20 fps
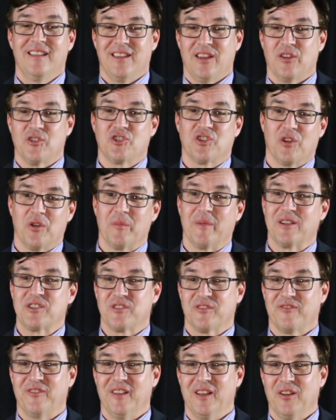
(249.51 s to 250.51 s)
you know, showed a
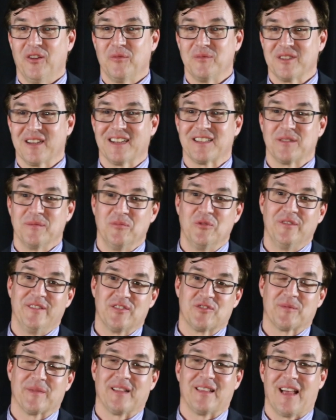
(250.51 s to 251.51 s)
bunch of films, got some
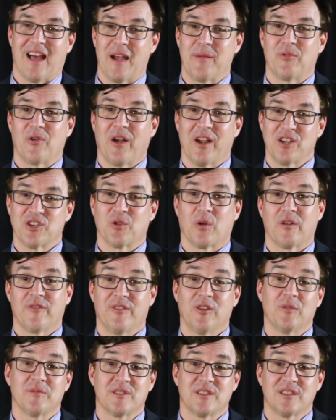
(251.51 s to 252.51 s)
movies from the library, short
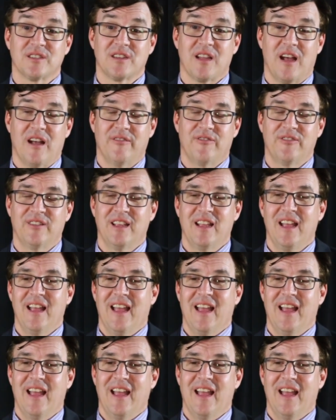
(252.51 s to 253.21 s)
films and stuff.